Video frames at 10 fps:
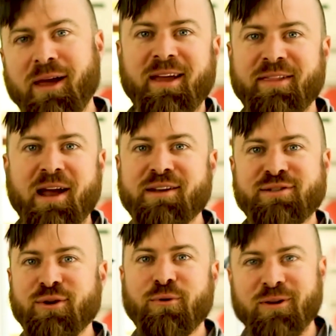Like, that is
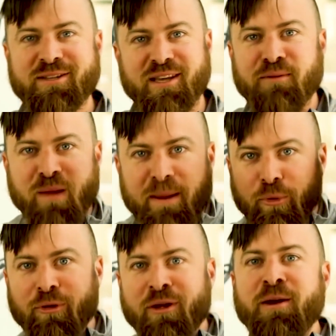the coolest thing.
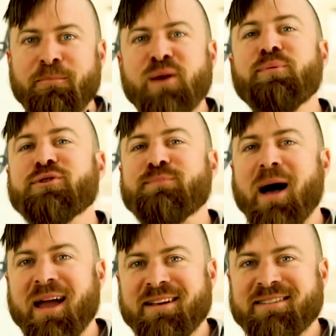People's
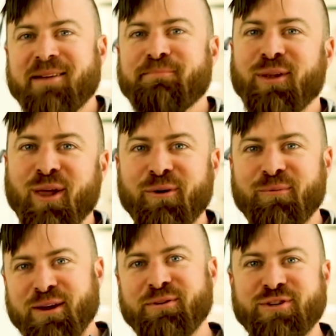minds get blown
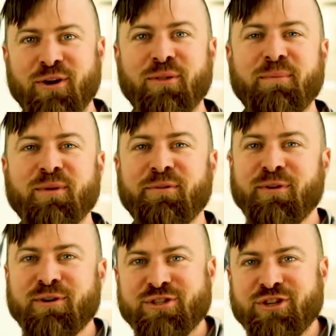when you show them your
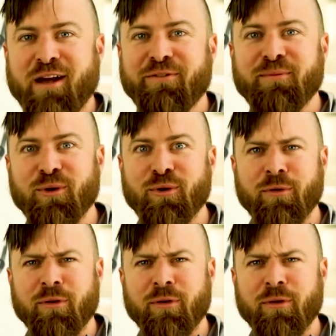first check from Google.